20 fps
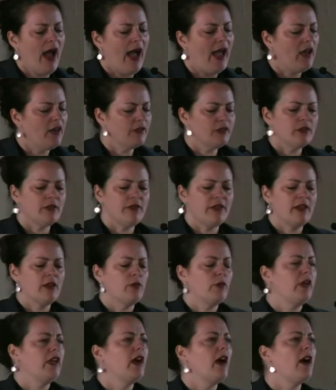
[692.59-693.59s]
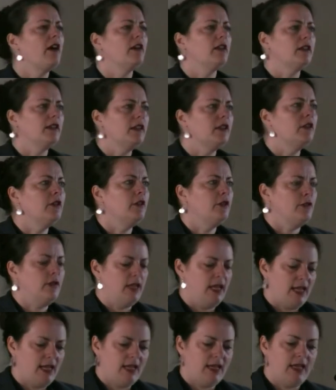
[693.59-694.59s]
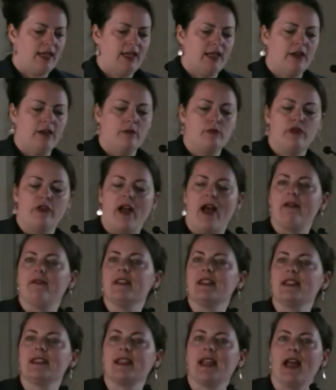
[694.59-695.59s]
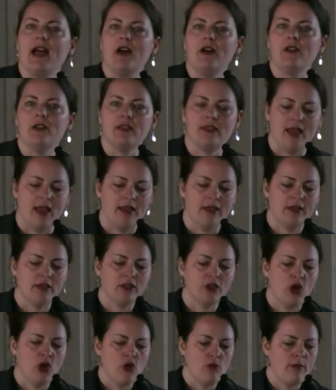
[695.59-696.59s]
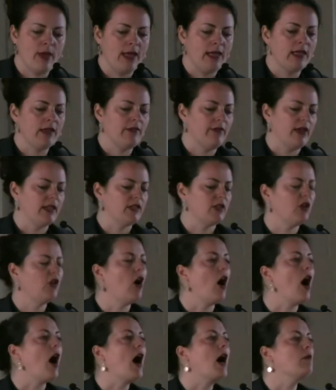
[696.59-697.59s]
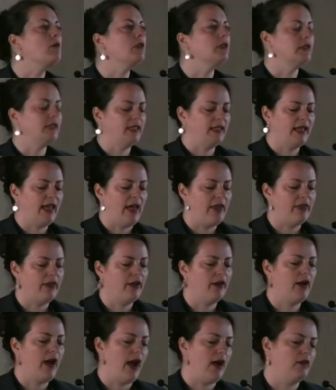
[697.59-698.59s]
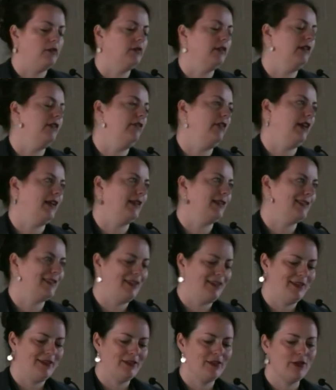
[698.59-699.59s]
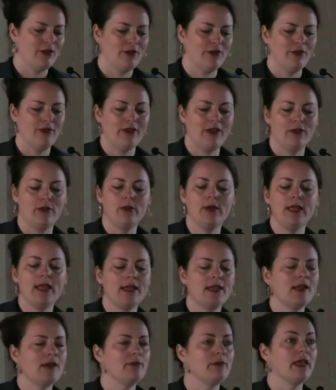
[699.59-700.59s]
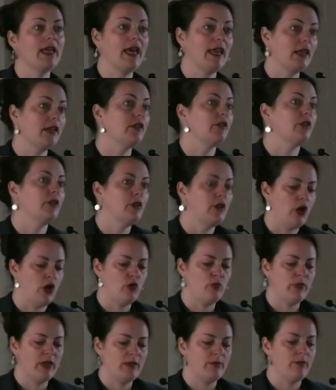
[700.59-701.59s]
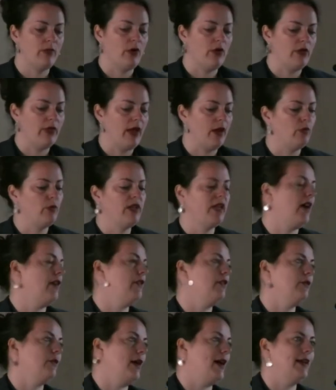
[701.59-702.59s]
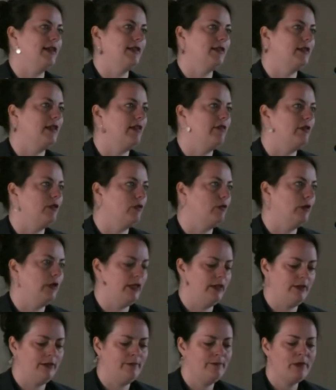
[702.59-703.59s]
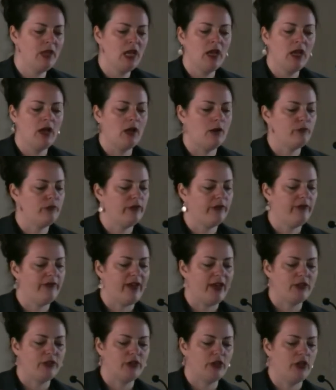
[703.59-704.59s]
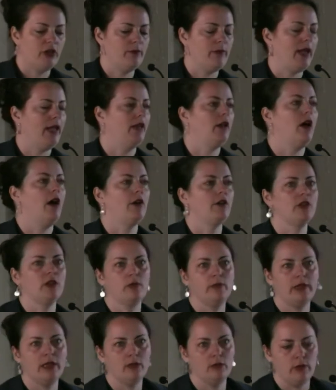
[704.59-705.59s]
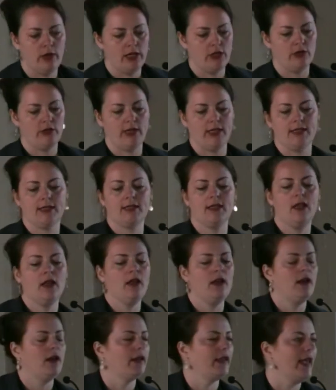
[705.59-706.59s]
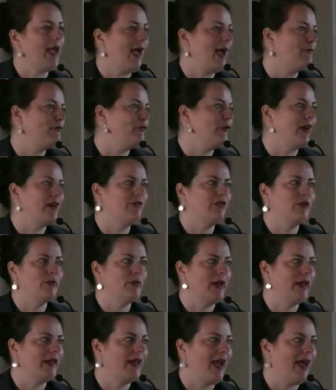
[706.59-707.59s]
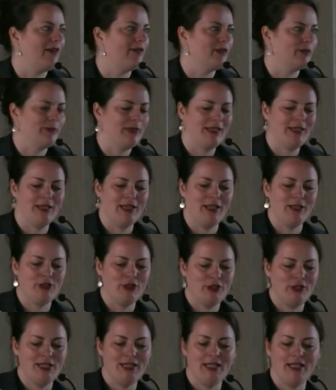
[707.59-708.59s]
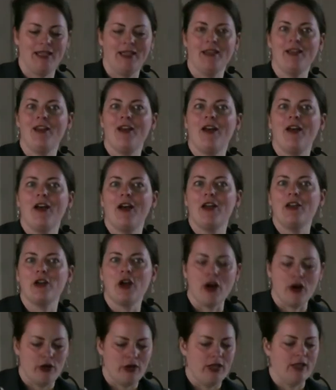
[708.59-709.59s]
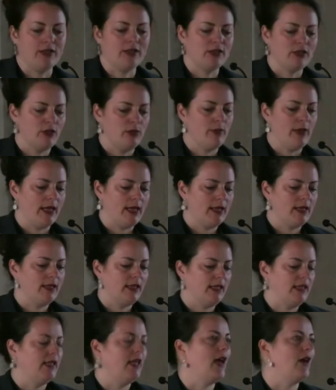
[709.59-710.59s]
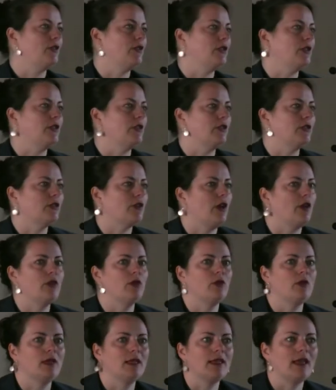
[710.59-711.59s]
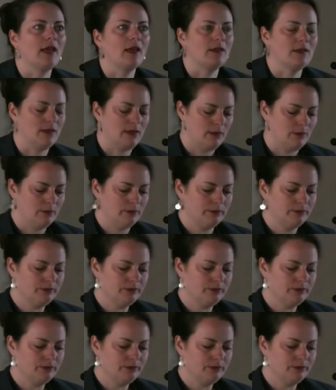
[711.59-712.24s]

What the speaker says: I also think we are a little unique here in Provincetown in that so many of us cobble together our livings so that we end up getting to know people that we otherwise never would. A professor might also be a waitress. A cab driver might have a PhD. An artist might clean houses on the weekends.